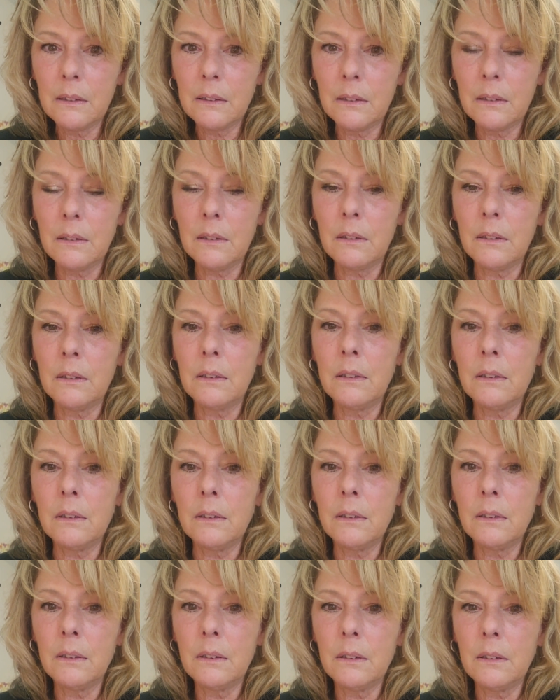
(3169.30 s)
I don't know.
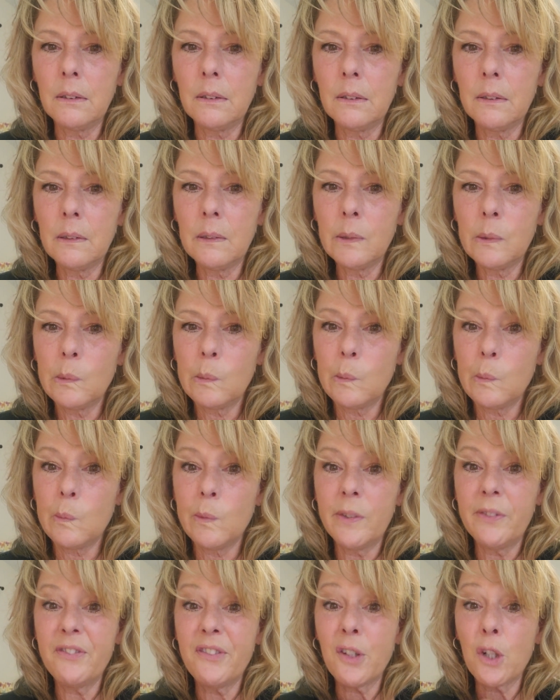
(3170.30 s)

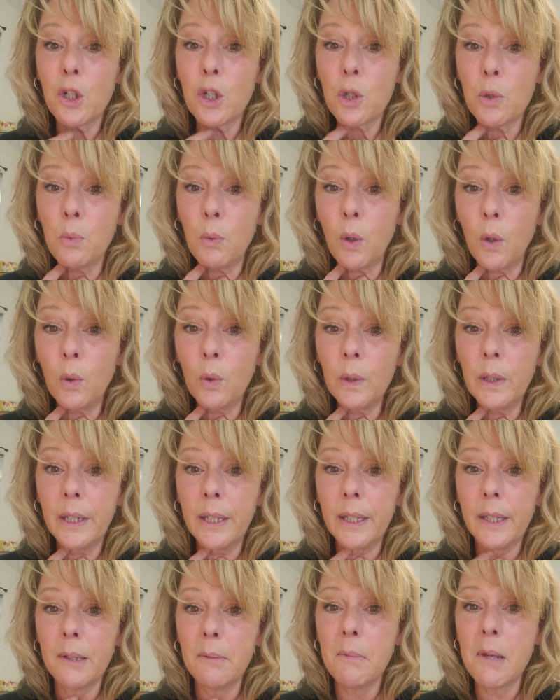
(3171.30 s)
If they're
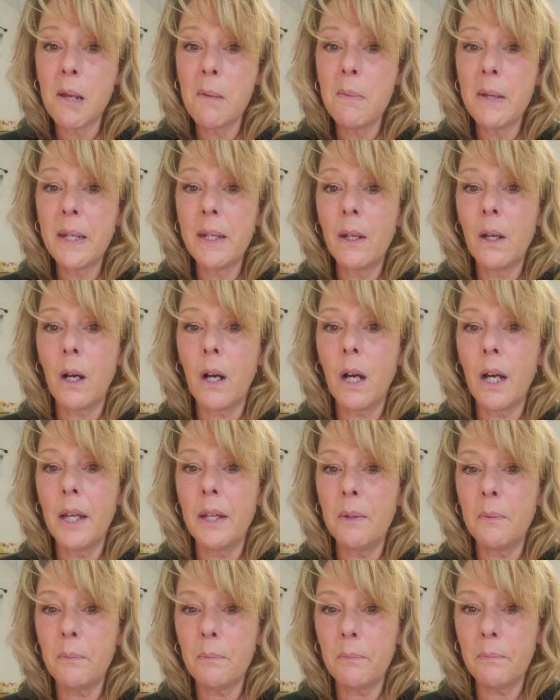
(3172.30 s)
swollen, maybe not.
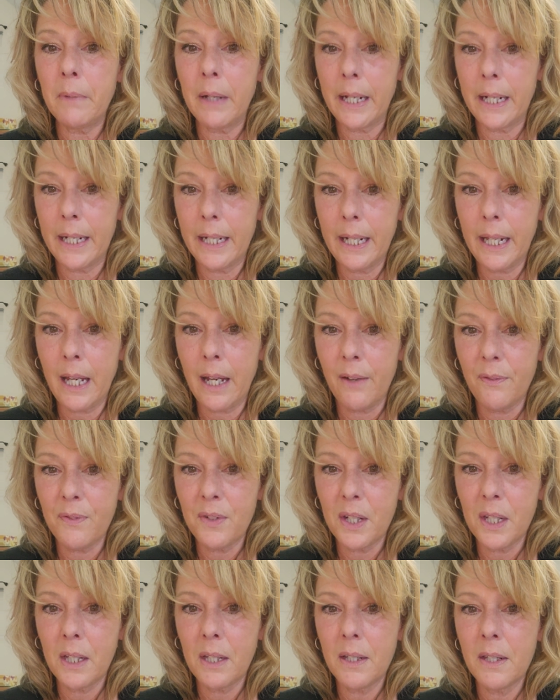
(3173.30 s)
Might have
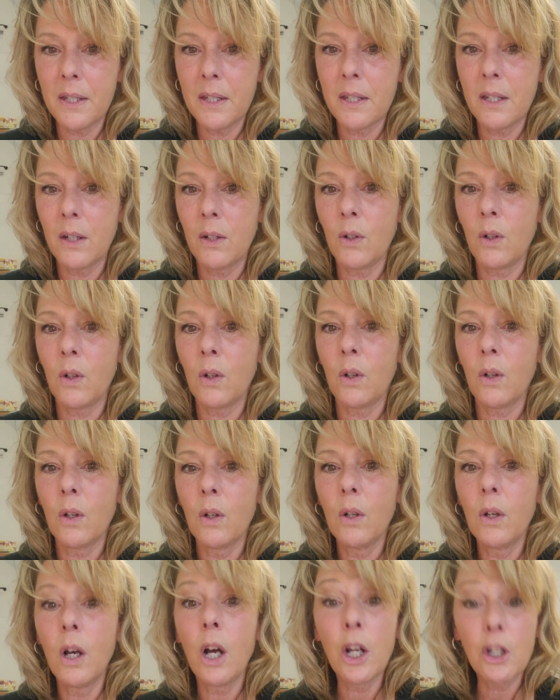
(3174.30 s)
to consider
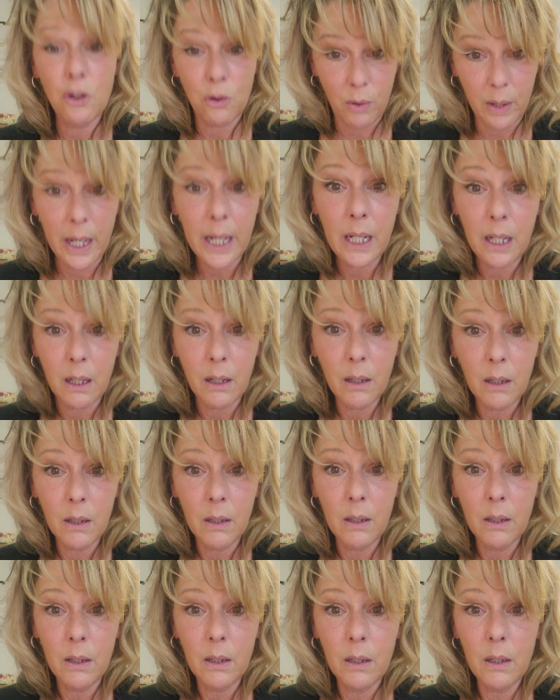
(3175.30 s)
a trach.
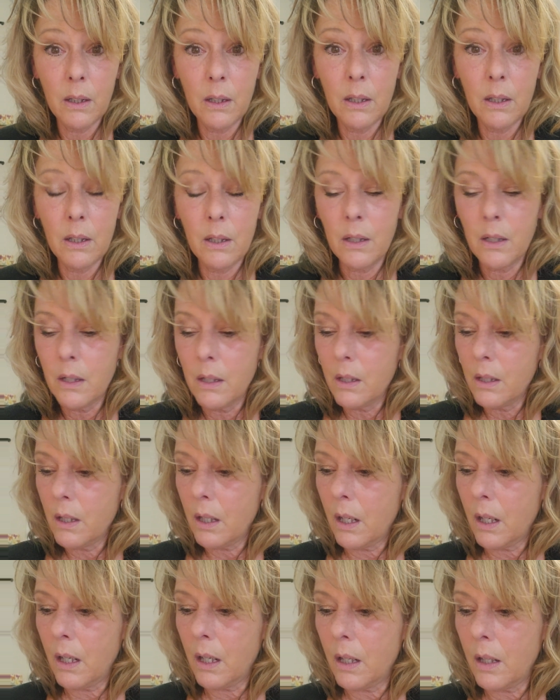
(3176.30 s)

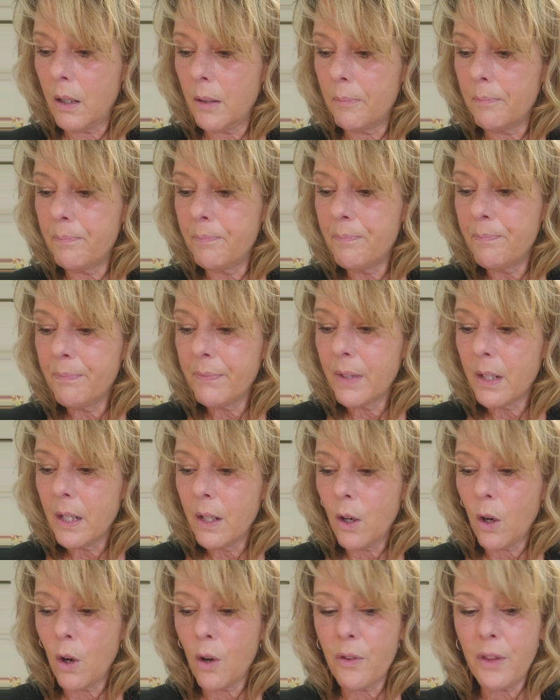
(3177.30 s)

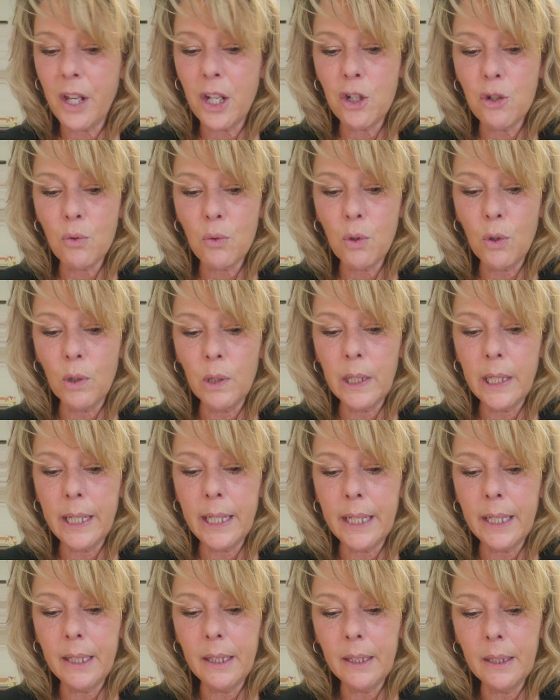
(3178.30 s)
Are they
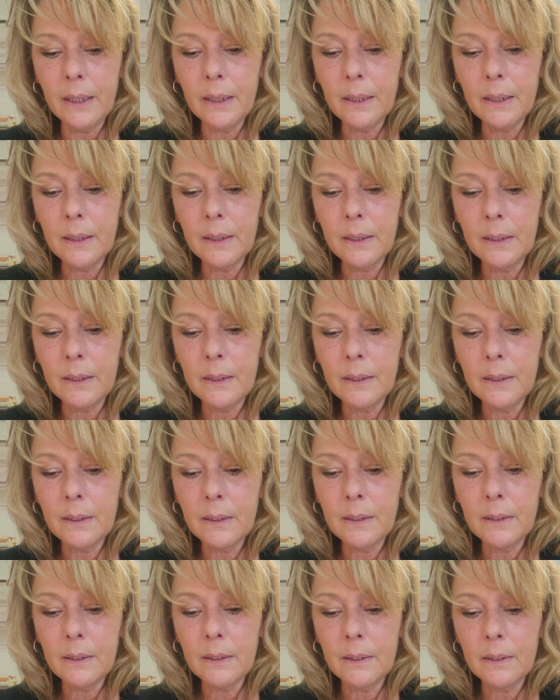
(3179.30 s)
drooling?
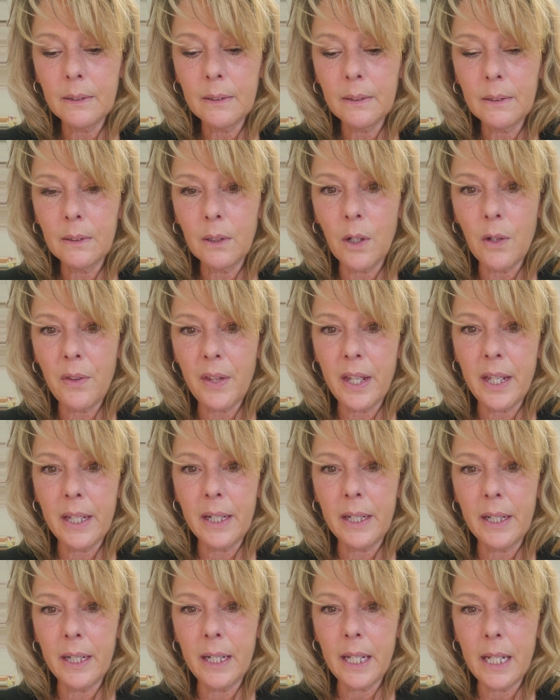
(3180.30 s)
Are they in
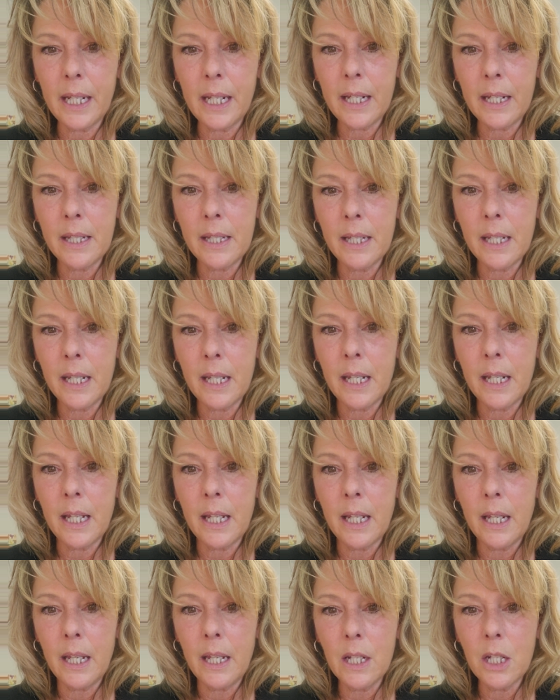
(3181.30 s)
an
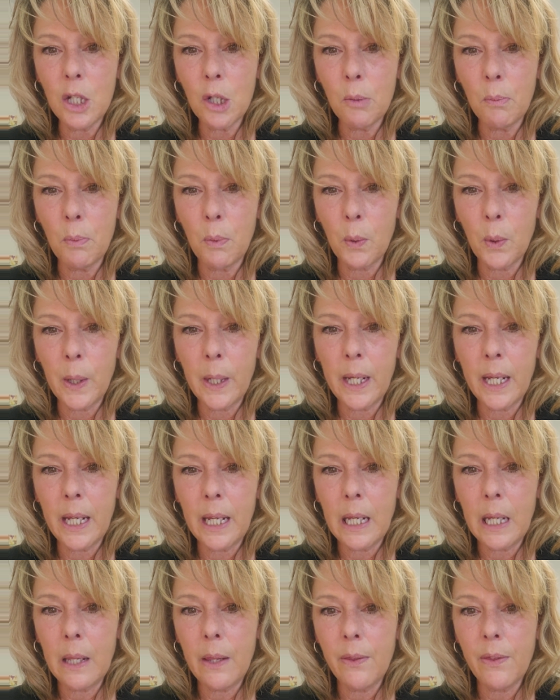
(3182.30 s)
easy to
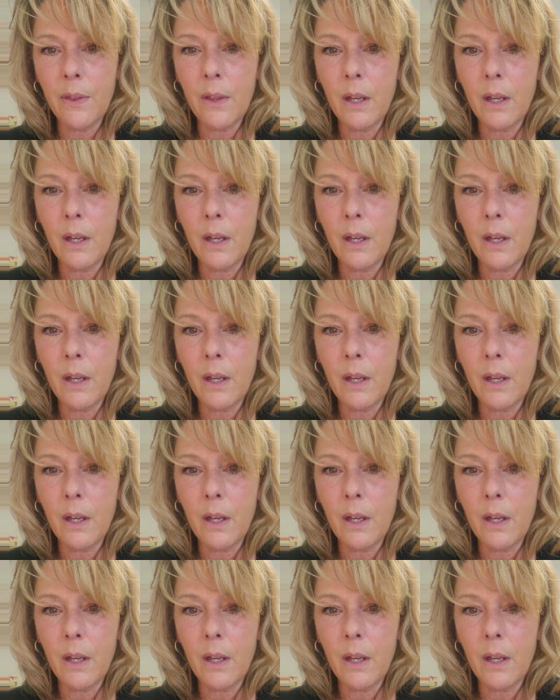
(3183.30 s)
breathe